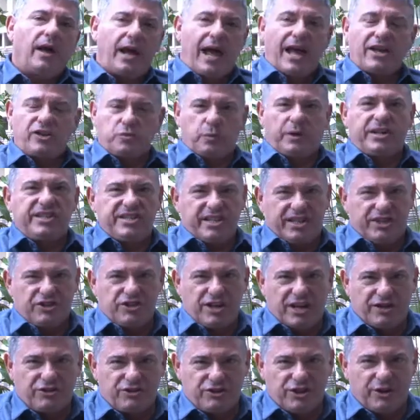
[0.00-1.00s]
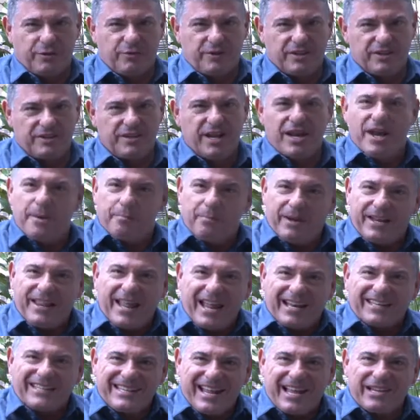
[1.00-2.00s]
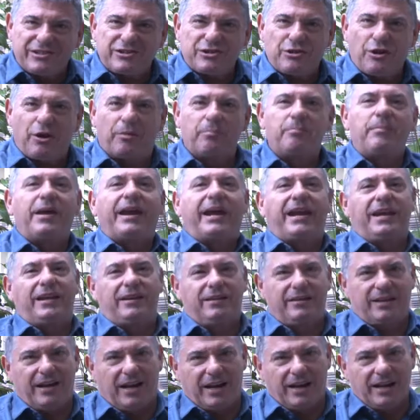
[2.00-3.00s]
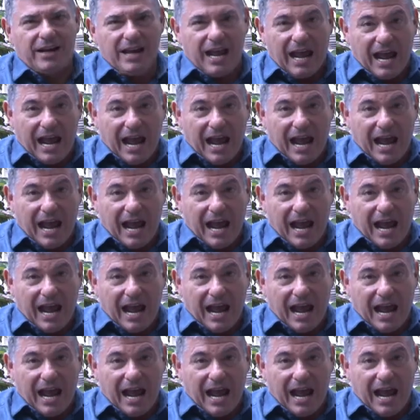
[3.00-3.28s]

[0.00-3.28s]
as we teach our students. But that does not mean that